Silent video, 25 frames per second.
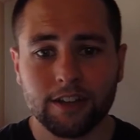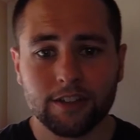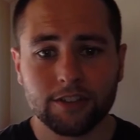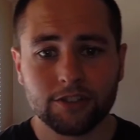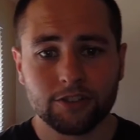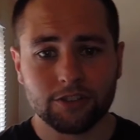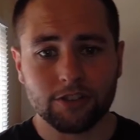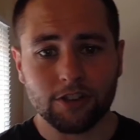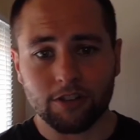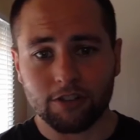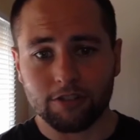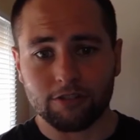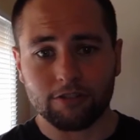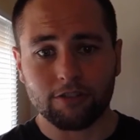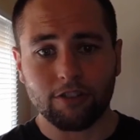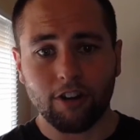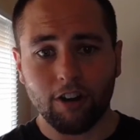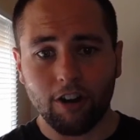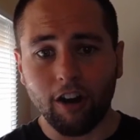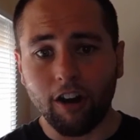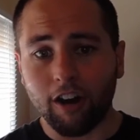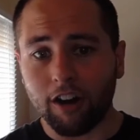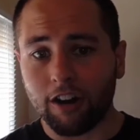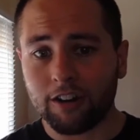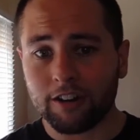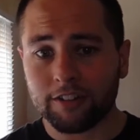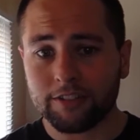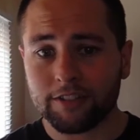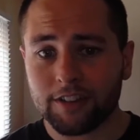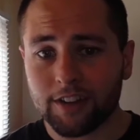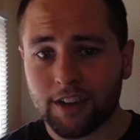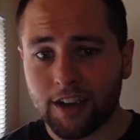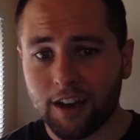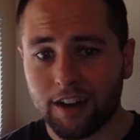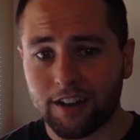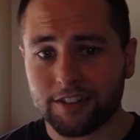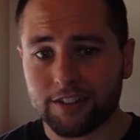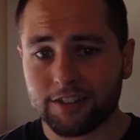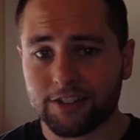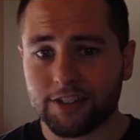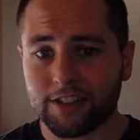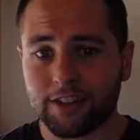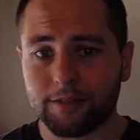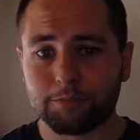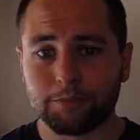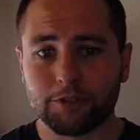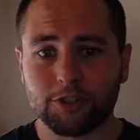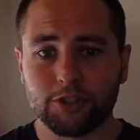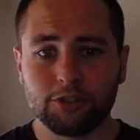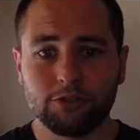So on the
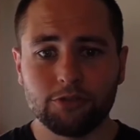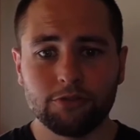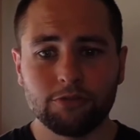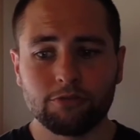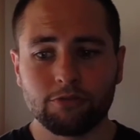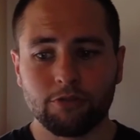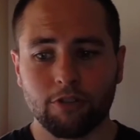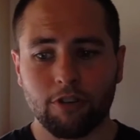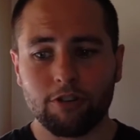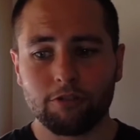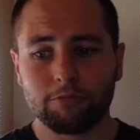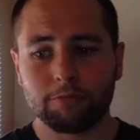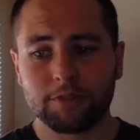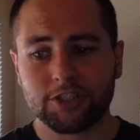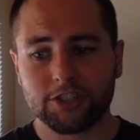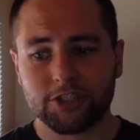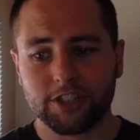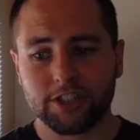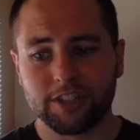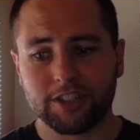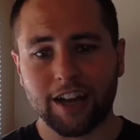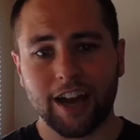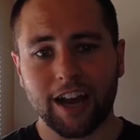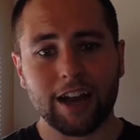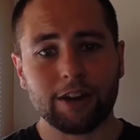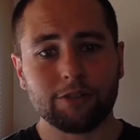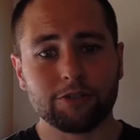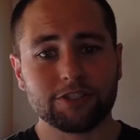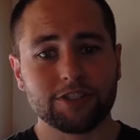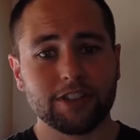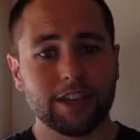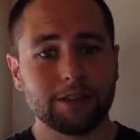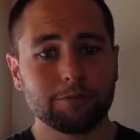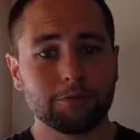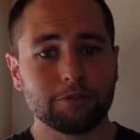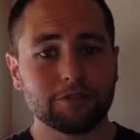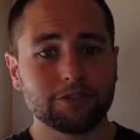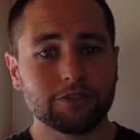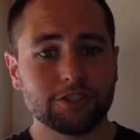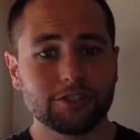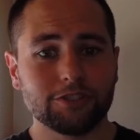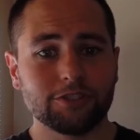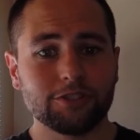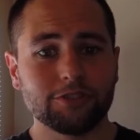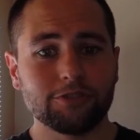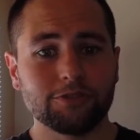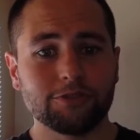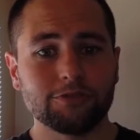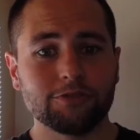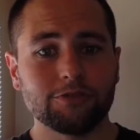Concept 2 row machine, I was able to
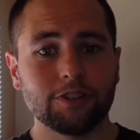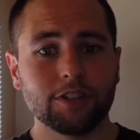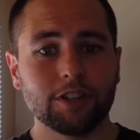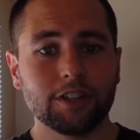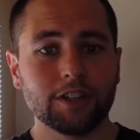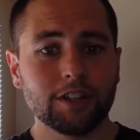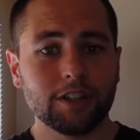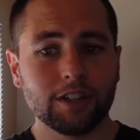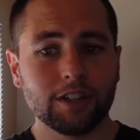do